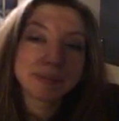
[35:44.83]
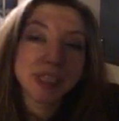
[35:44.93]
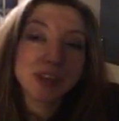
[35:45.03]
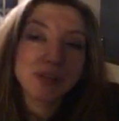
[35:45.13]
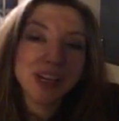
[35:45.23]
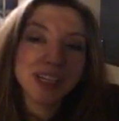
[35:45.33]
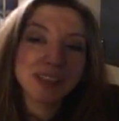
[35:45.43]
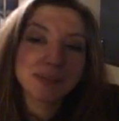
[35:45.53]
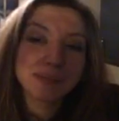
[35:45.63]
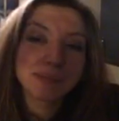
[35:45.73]
either
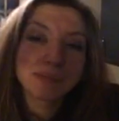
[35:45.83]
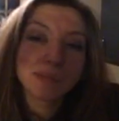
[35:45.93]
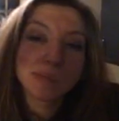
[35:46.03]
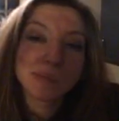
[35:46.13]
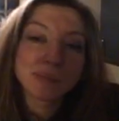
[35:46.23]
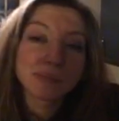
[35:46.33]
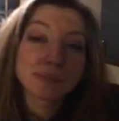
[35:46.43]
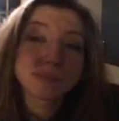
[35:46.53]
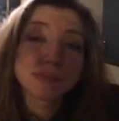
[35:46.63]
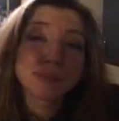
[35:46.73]
way,
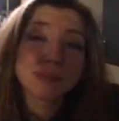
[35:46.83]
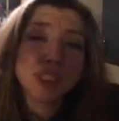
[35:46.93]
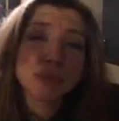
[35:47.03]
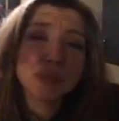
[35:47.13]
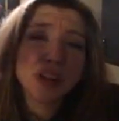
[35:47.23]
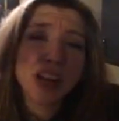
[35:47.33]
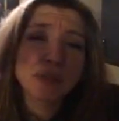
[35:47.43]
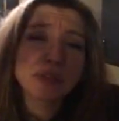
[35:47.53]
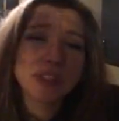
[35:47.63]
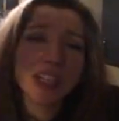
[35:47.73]

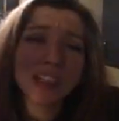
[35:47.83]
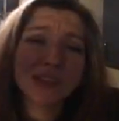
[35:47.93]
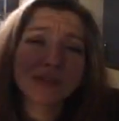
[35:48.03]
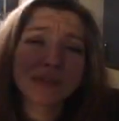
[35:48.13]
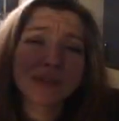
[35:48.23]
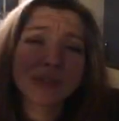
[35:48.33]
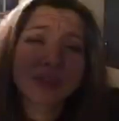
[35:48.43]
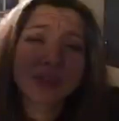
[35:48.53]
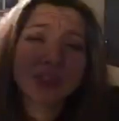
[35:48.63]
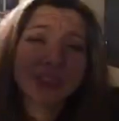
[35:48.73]
subscribe if not.
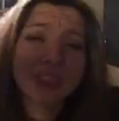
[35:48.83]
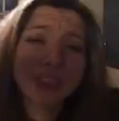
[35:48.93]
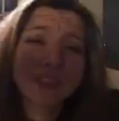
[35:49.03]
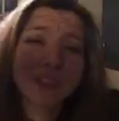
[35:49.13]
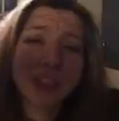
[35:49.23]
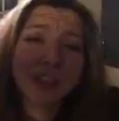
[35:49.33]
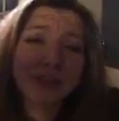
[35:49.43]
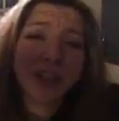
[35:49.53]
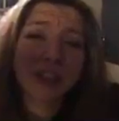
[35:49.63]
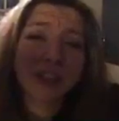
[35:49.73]
Or if you did
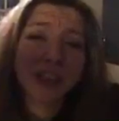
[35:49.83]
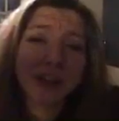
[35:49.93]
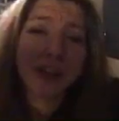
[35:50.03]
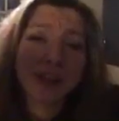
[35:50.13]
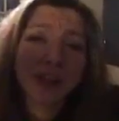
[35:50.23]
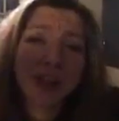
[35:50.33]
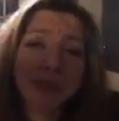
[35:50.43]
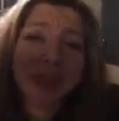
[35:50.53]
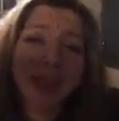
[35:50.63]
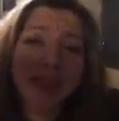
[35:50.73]
find, like, if
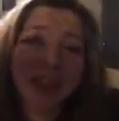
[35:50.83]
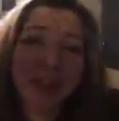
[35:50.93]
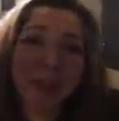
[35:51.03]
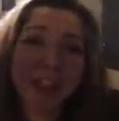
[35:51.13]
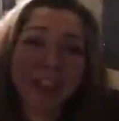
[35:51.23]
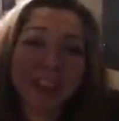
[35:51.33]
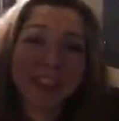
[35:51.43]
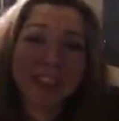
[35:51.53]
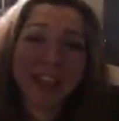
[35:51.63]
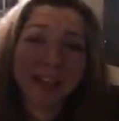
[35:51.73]
anybody out there watches
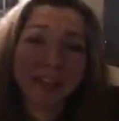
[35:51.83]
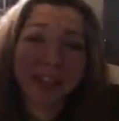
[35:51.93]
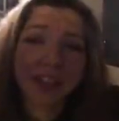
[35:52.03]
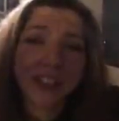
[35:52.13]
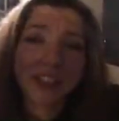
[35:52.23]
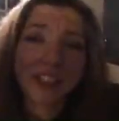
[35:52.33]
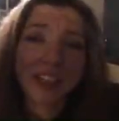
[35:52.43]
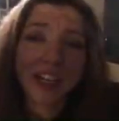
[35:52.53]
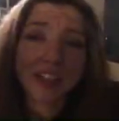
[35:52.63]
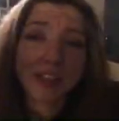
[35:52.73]
this after
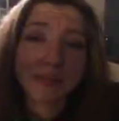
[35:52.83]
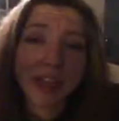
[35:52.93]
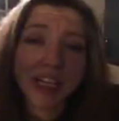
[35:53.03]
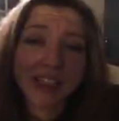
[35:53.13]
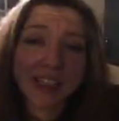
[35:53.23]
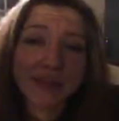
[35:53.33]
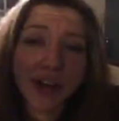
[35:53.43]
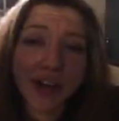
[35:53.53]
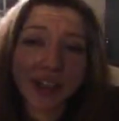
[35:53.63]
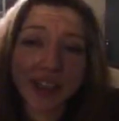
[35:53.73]
and actually made it this
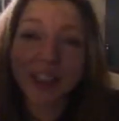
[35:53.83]
far,